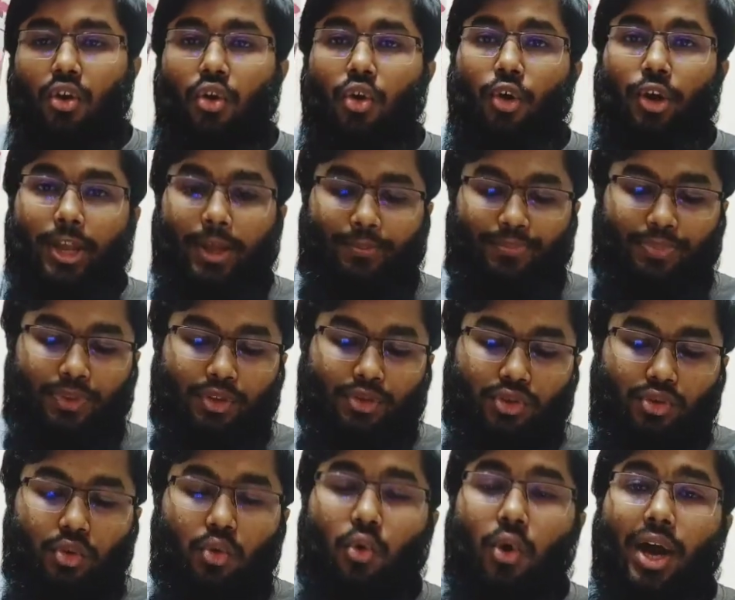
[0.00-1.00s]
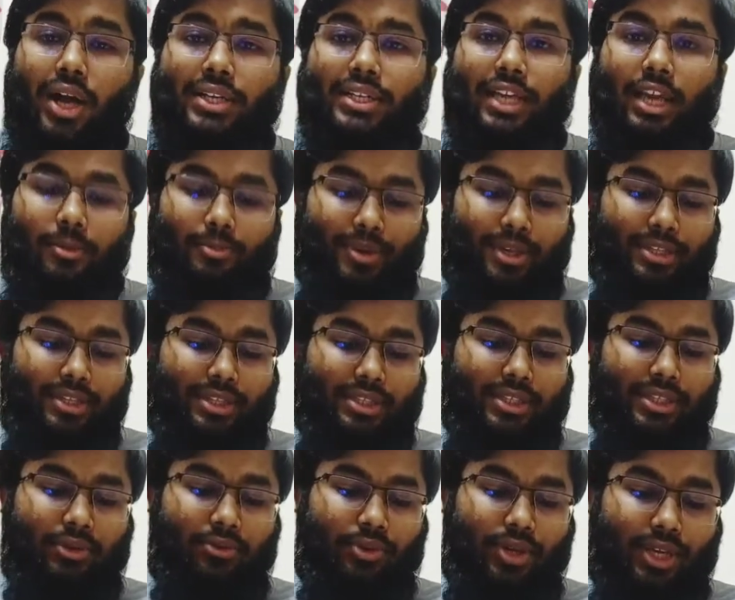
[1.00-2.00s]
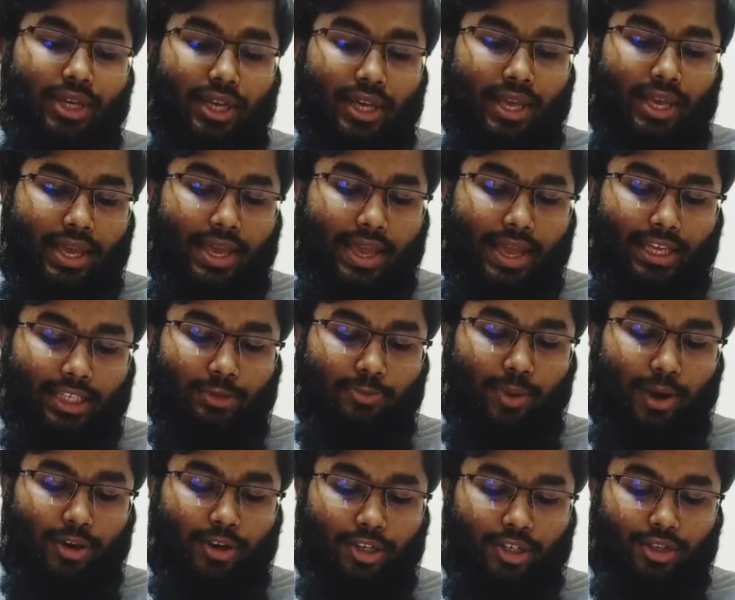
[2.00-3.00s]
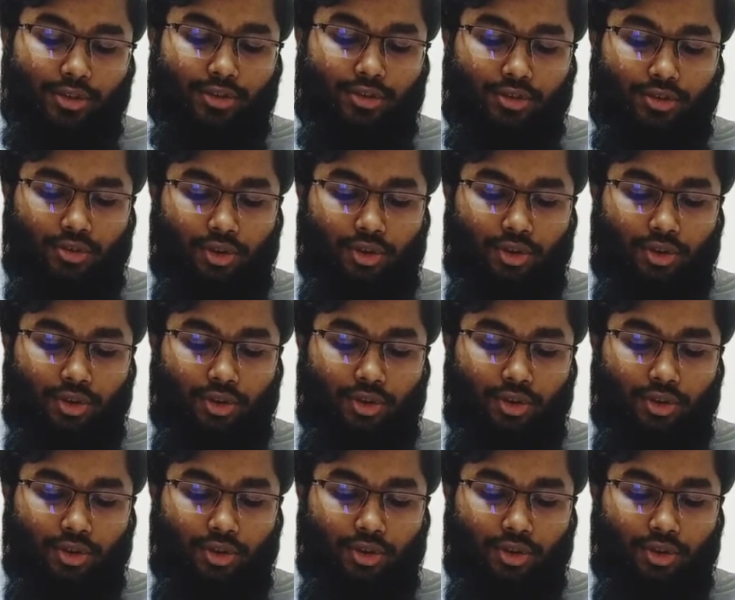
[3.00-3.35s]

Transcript: Okay, so what happens during expiration?